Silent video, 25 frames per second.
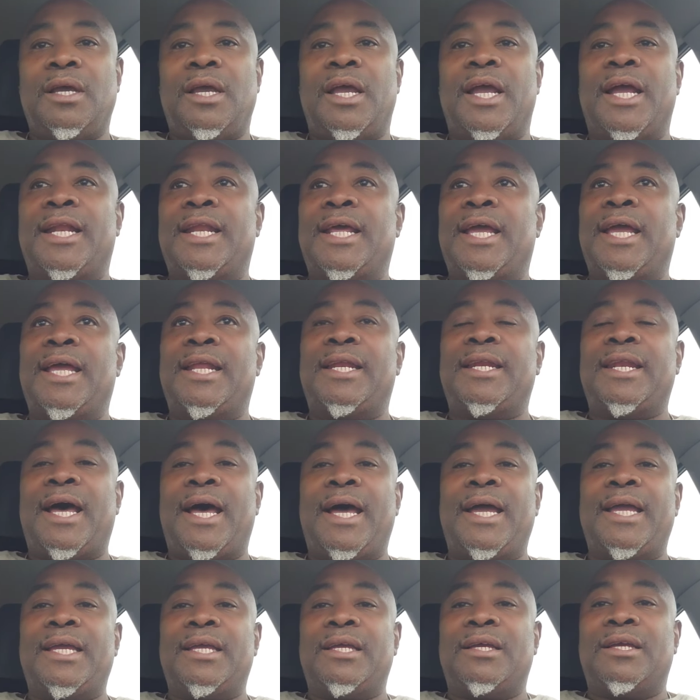And at
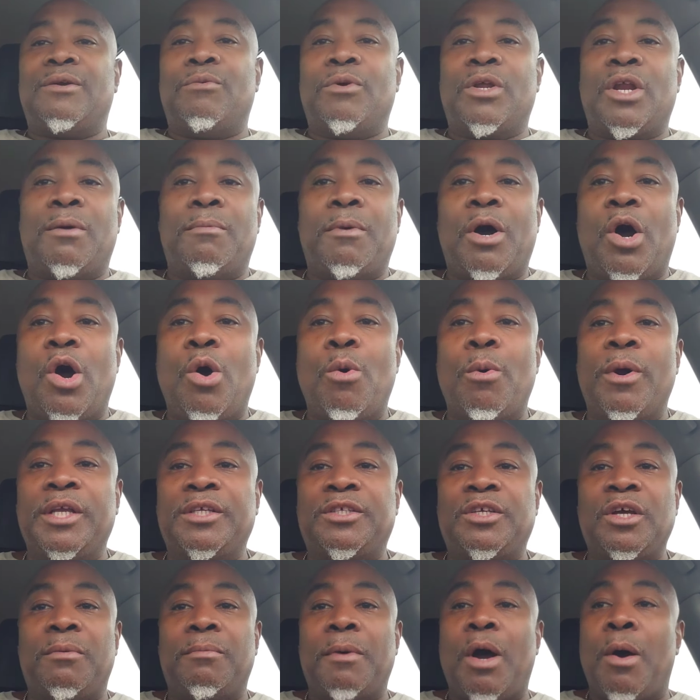night, when I'm
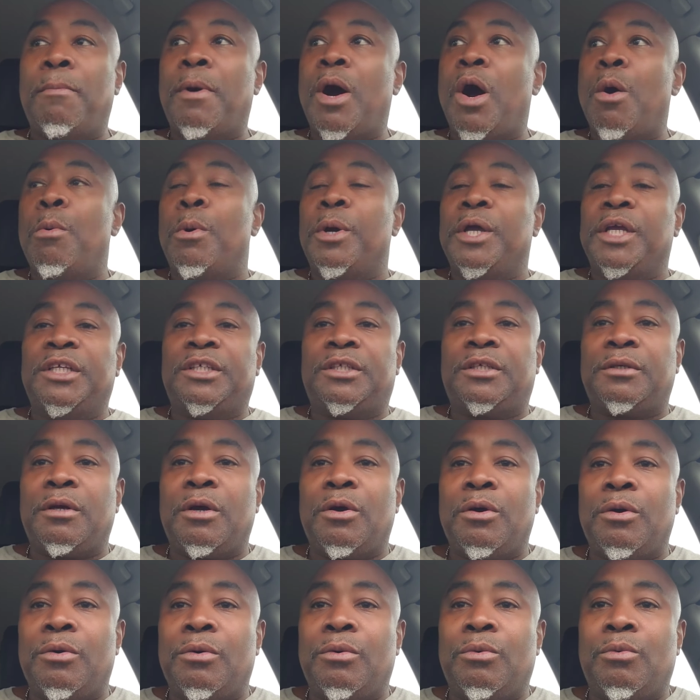always up, I'm always
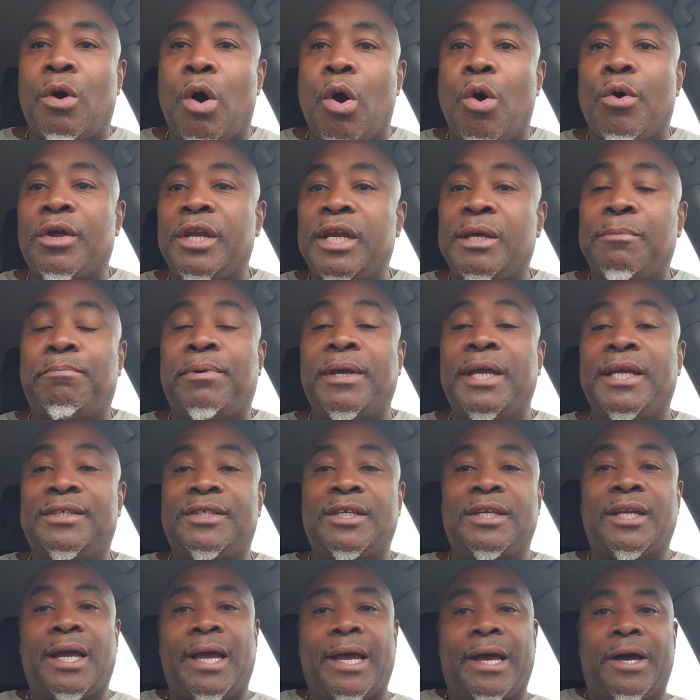walking and
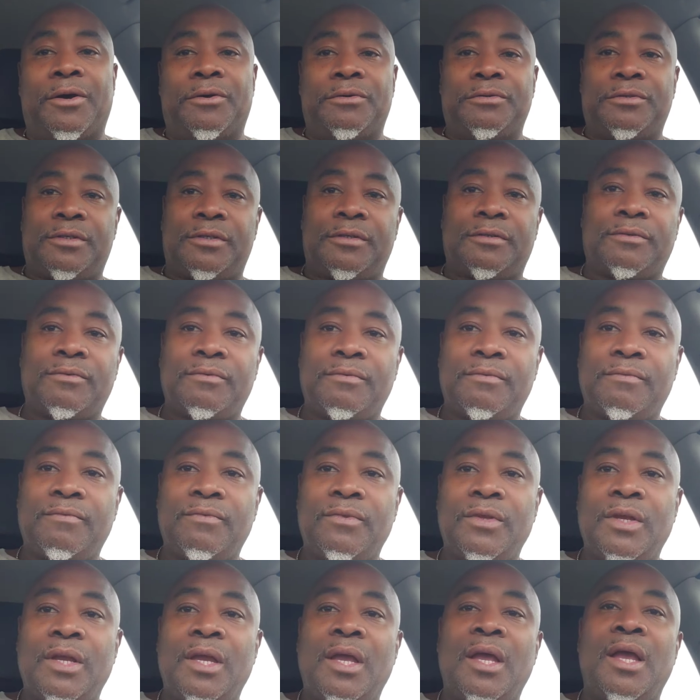pacing the house.
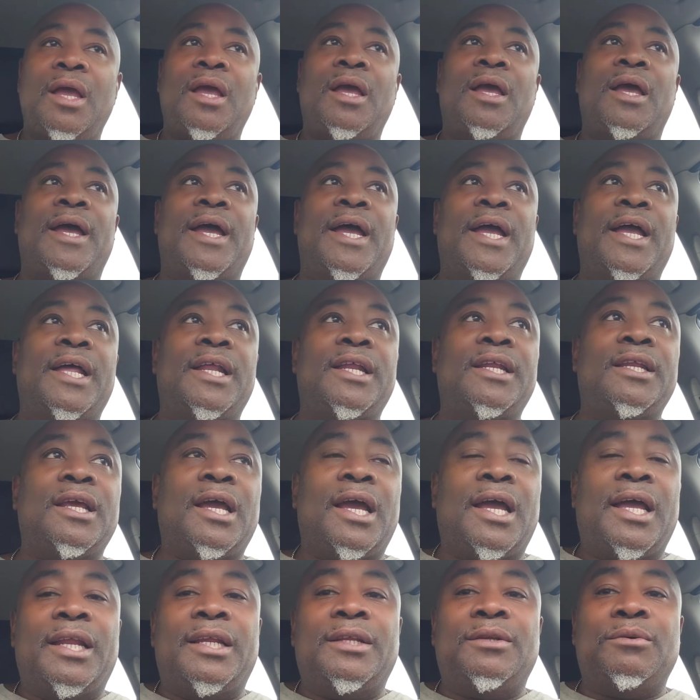
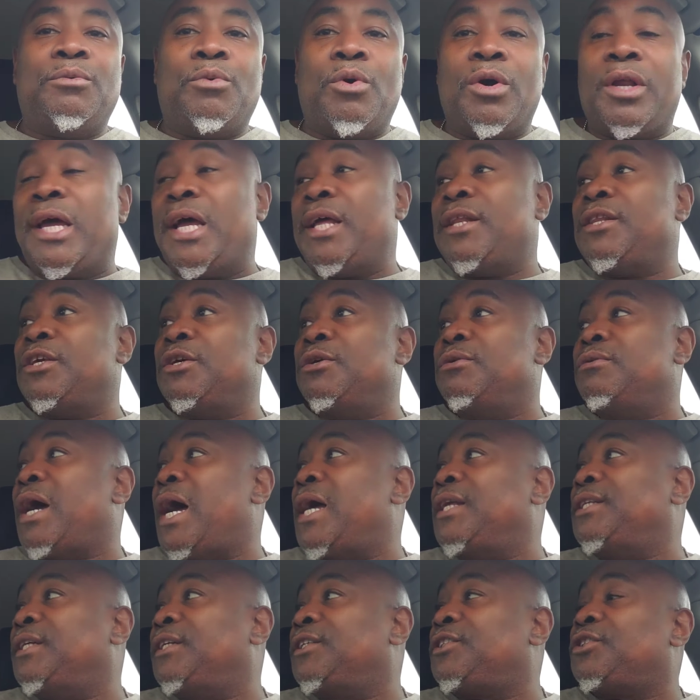And what I do,
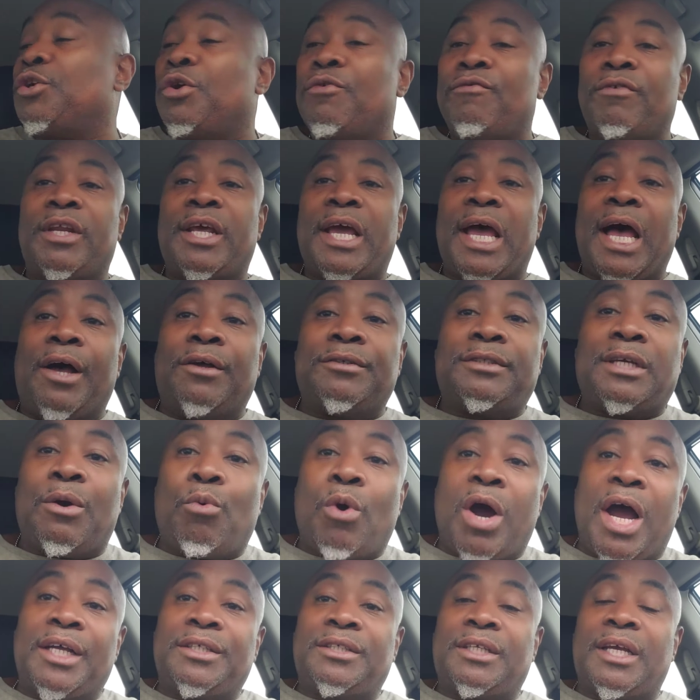I just survey the house. I
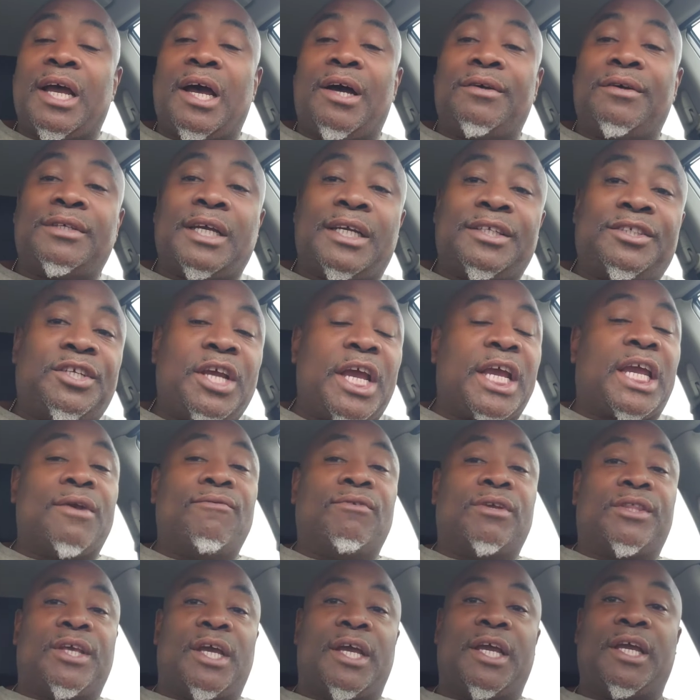watch the house. I check
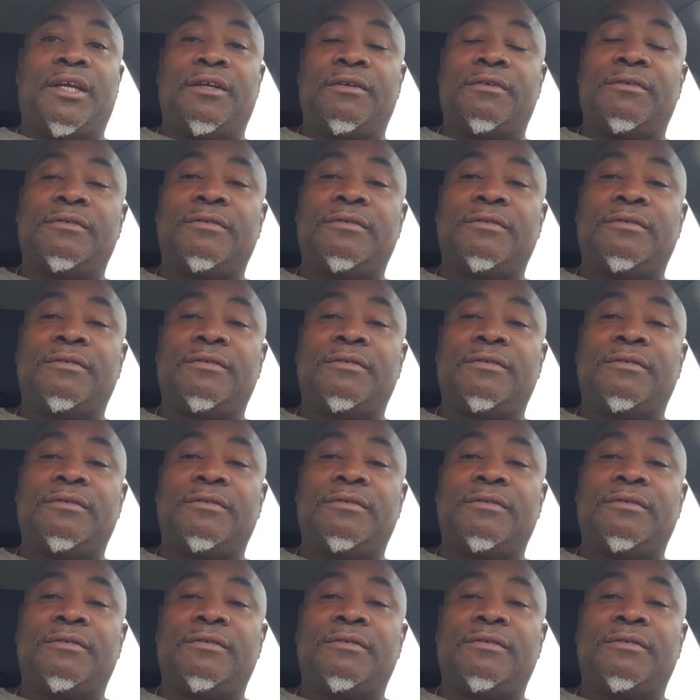everything.